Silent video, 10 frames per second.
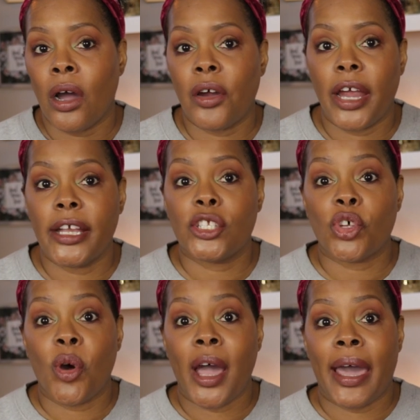All right,
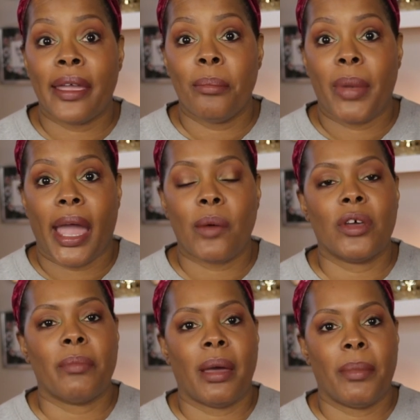so I am back
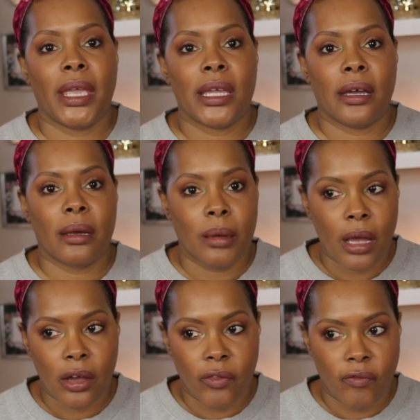with my makeup
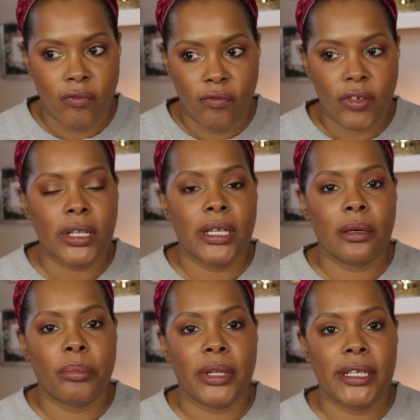fully
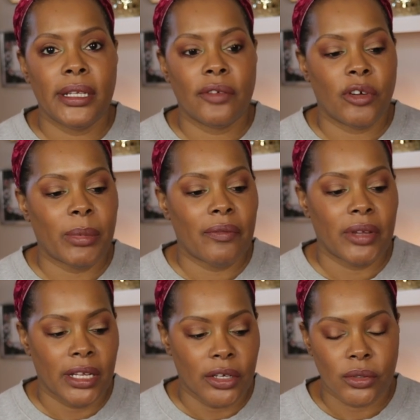completed for my
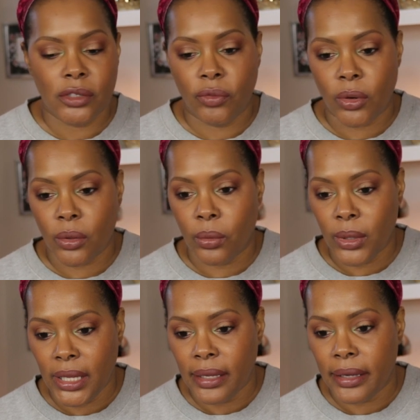videos for the
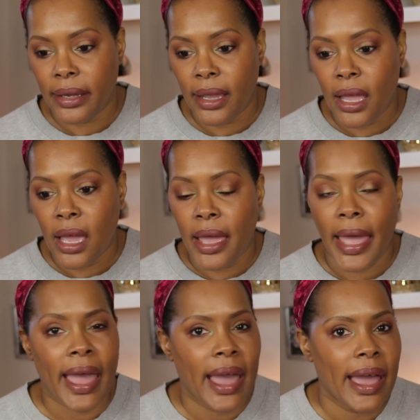week.
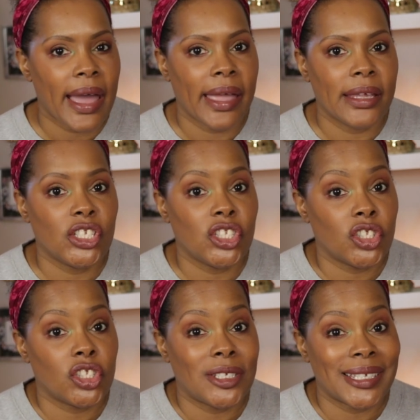I
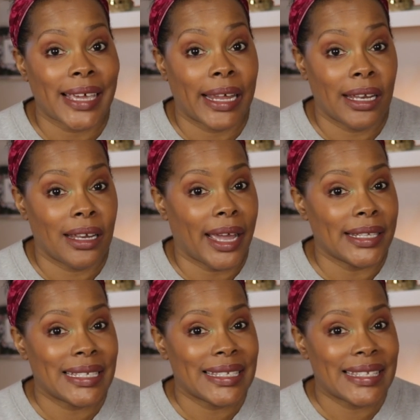decided
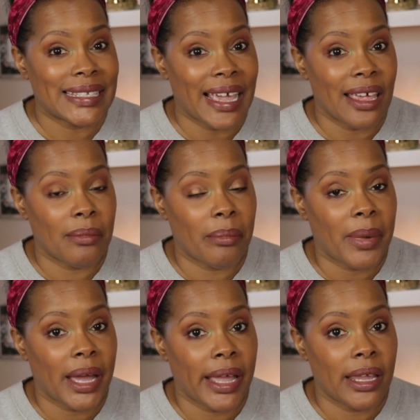not to set
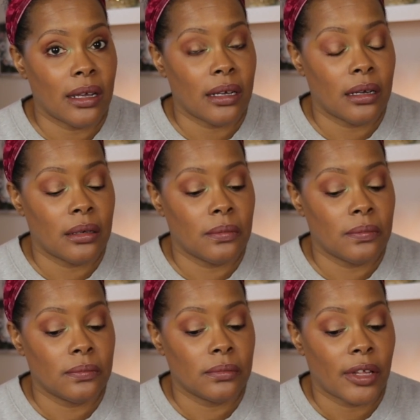my
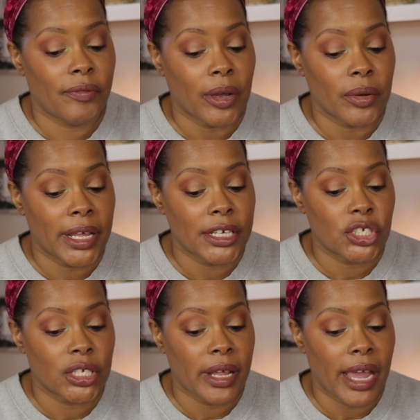um,
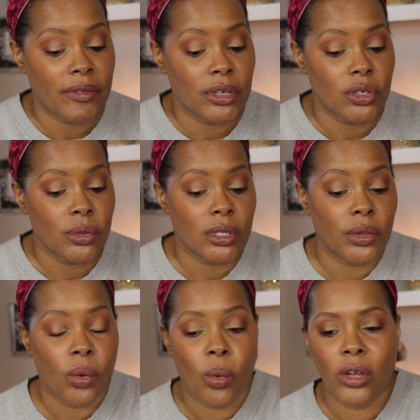foundation after
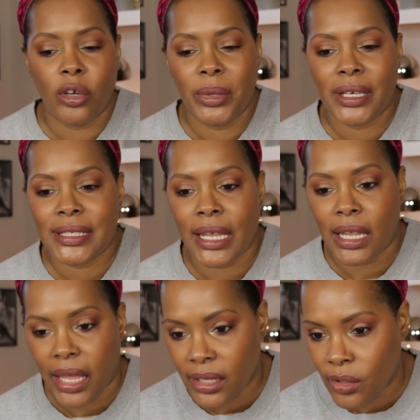using the oil because I
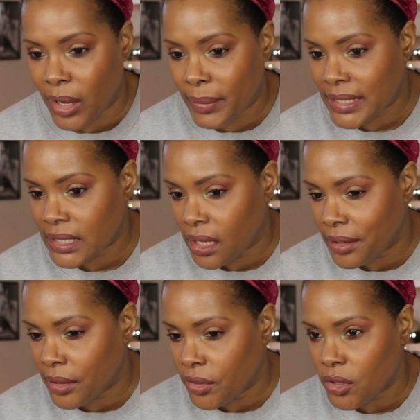like the way my
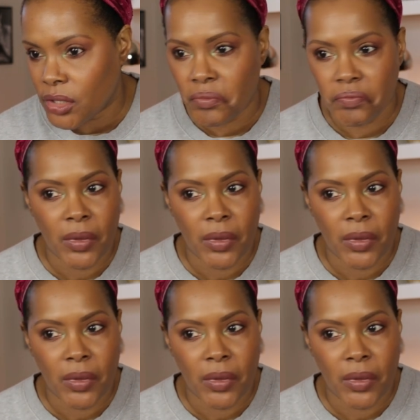skin looks.